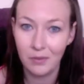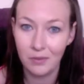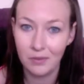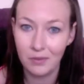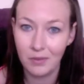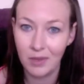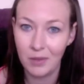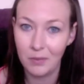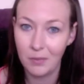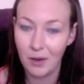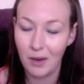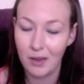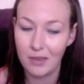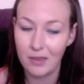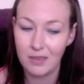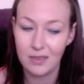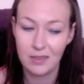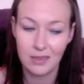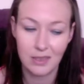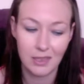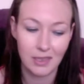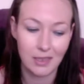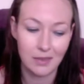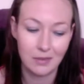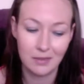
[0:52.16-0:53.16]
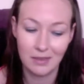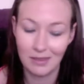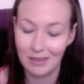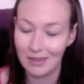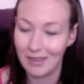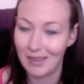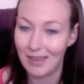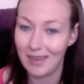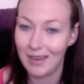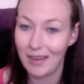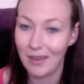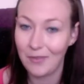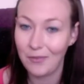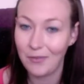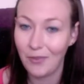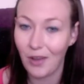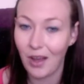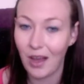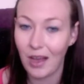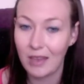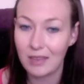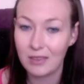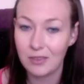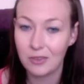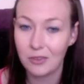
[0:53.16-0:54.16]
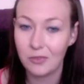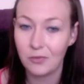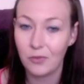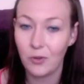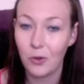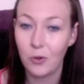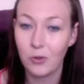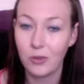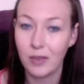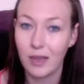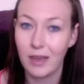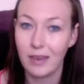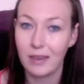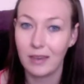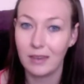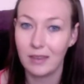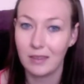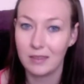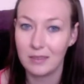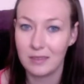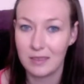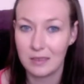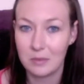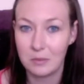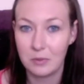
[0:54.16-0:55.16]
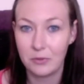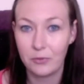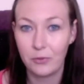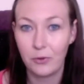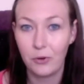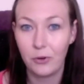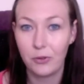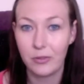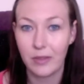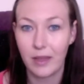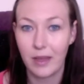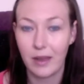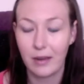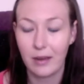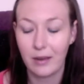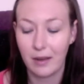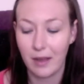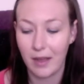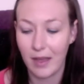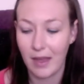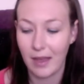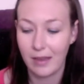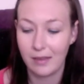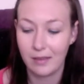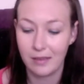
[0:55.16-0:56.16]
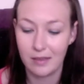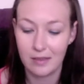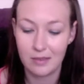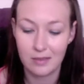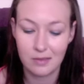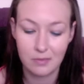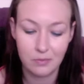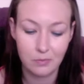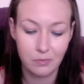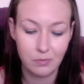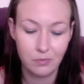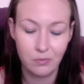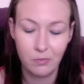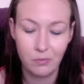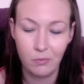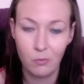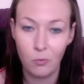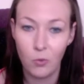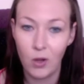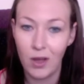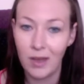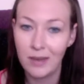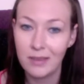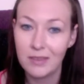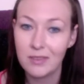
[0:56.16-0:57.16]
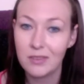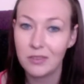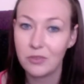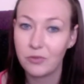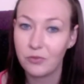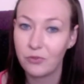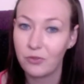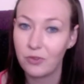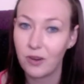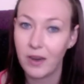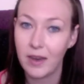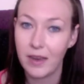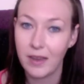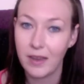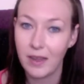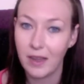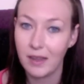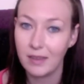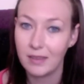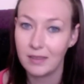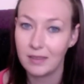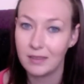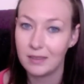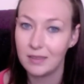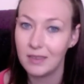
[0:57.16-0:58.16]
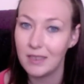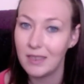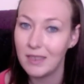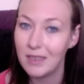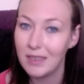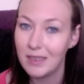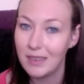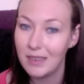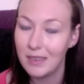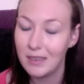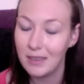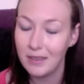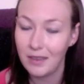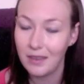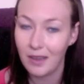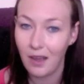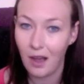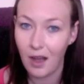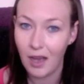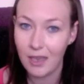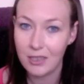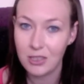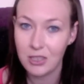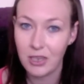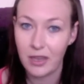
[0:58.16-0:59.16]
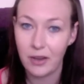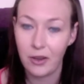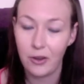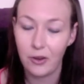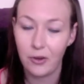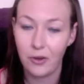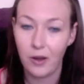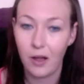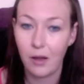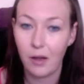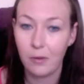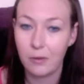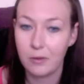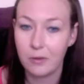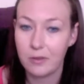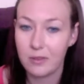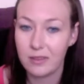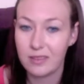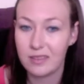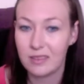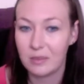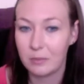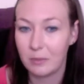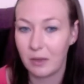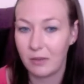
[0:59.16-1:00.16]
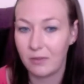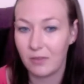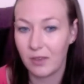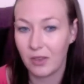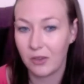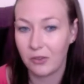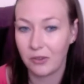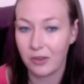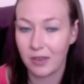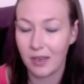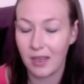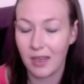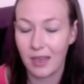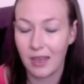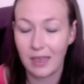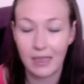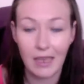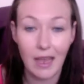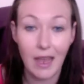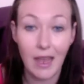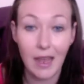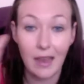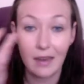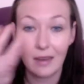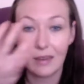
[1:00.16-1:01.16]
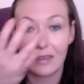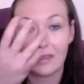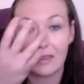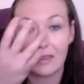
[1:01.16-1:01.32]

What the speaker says: Embarrassingly enough, all I did before that, I had this one sort of grey coloured eyeshadow. I would just dip my finger in it and I'd